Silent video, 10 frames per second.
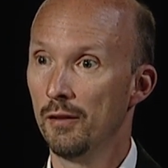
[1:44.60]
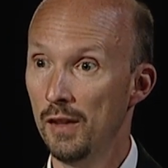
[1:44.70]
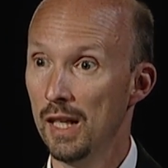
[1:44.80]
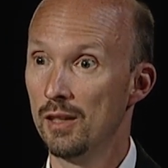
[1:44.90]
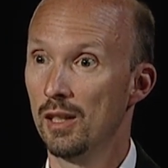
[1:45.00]

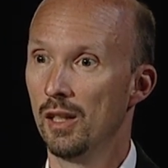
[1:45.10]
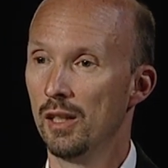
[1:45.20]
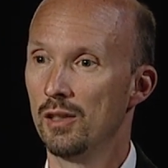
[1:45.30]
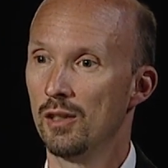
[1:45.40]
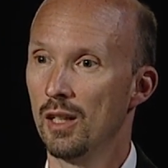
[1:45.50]
fit
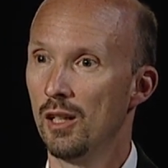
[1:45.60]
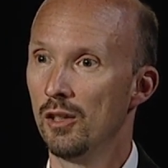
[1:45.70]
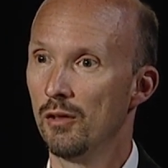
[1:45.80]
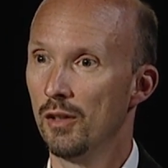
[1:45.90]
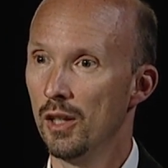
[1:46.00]
and it's a
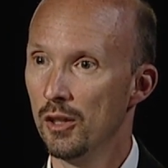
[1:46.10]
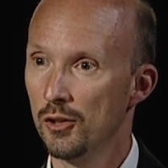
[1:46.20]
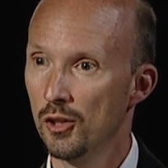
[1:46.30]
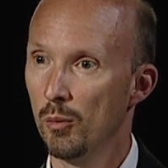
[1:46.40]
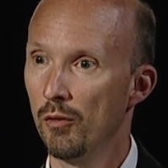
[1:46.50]
kind of a,
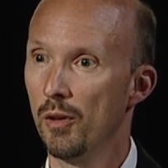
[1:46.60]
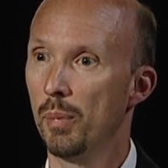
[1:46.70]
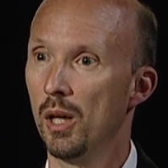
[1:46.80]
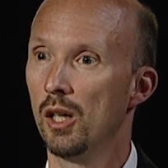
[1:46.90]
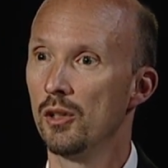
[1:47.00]
a sum of
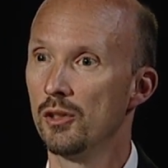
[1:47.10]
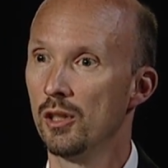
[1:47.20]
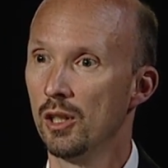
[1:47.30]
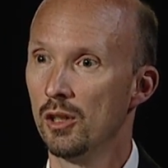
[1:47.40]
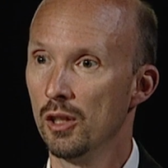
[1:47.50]
the
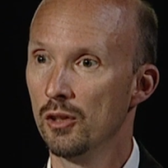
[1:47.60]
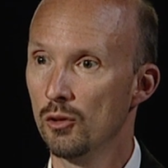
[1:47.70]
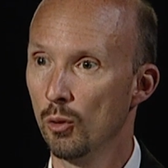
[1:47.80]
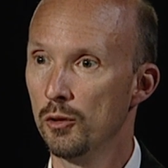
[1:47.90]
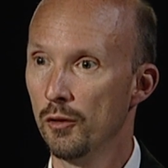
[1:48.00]
parts uh,
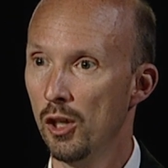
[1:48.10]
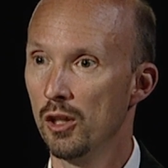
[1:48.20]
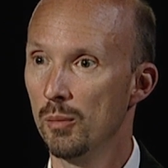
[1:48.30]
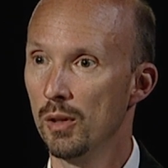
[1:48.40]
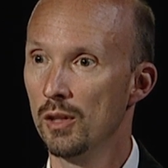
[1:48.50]
sort of
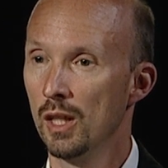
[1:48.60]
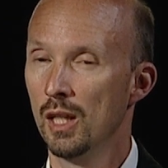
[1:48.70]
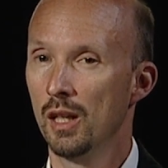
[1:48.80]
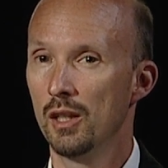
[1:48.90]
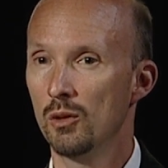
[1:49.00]
argument.
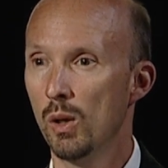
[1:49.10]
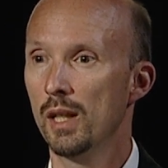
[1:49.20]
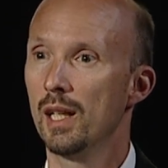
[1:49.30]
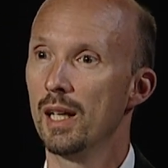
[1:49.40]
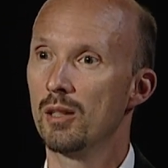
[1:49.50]
And it's
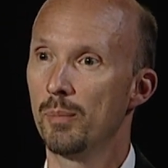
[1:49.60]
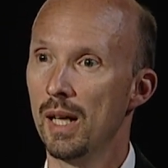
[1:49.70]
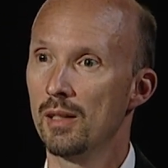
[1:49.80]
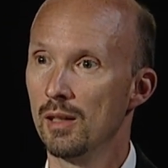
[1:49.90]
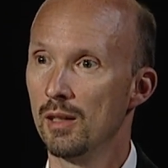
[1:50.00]
widely
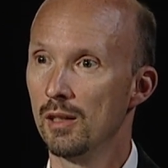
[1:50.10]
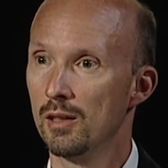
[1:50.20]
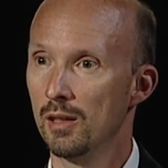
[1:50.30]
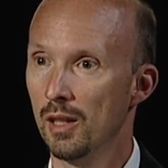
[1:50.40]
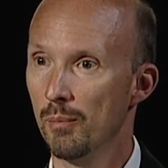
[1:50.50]
expected
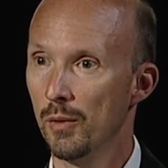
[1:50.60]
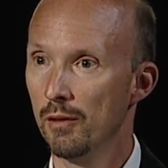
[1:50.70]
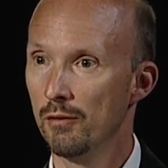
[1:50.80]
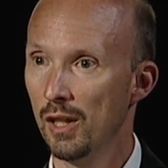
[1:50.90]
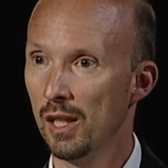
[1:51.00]
that, um,
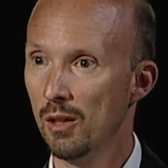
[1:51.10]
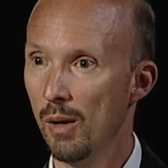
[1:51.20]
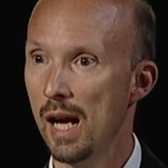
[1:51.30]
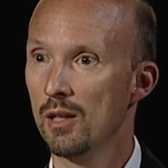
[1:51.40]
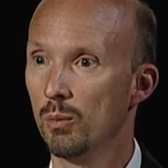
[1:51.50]
that
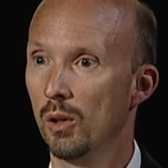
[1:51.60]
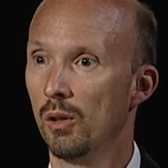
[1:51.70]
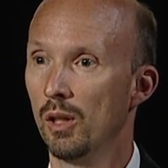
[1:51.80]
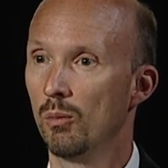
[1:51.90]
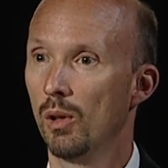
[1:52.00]
ValueAct
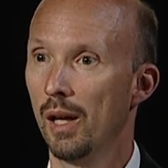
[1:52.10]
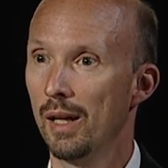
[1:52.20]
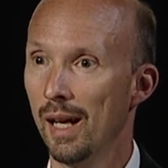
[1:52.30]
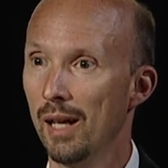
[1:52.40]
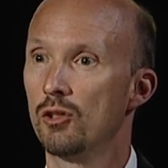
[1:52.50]
will, will
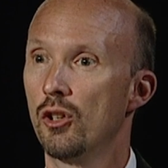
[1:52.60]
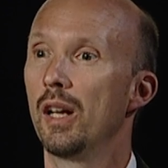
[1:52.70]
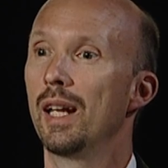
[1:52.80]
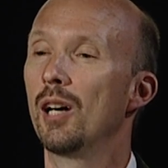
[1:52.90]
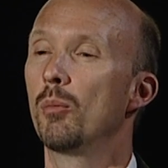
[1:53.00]
help,
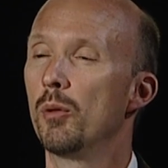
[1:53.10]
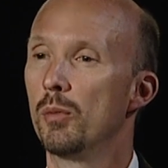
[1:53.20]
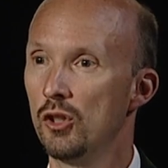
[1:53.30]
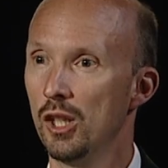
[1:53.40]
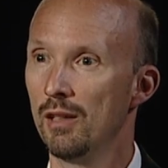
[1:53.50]
try and help
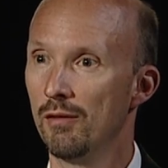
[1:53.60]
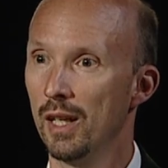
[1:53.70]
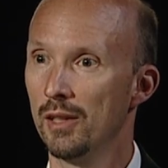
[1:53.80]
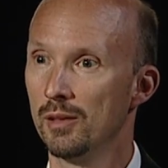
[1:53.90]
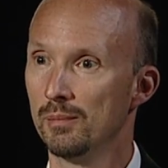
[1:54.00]
them
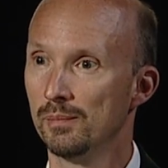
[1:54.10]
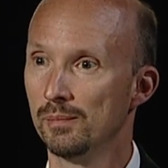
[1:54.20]
achieve that.